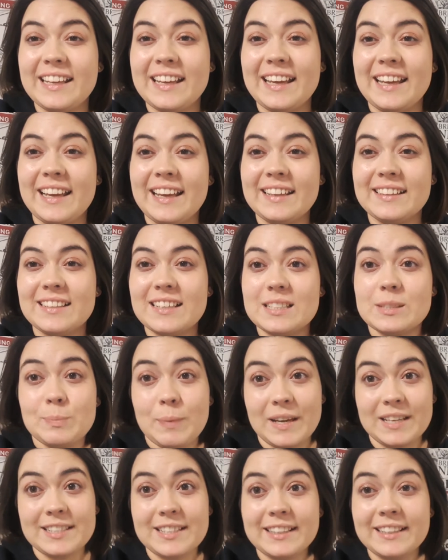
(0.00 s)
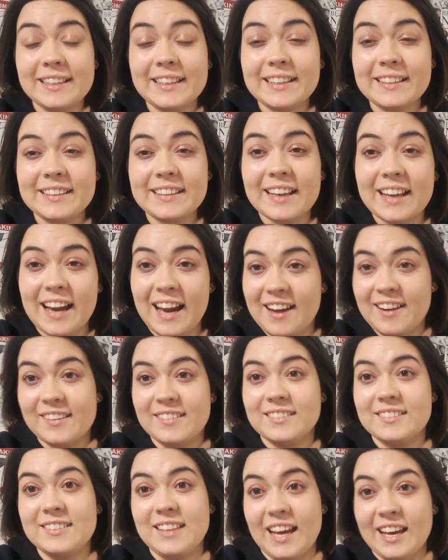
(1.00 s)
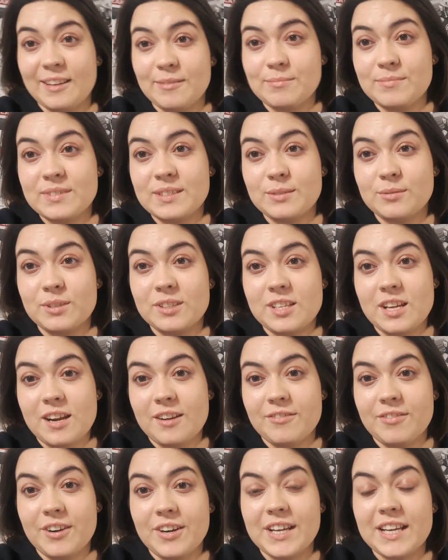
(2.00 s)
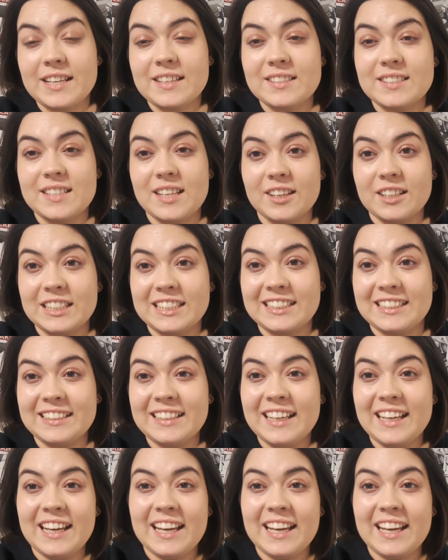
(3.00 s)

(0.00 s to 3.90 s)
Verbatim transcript: and especially in the current times which are very uncertain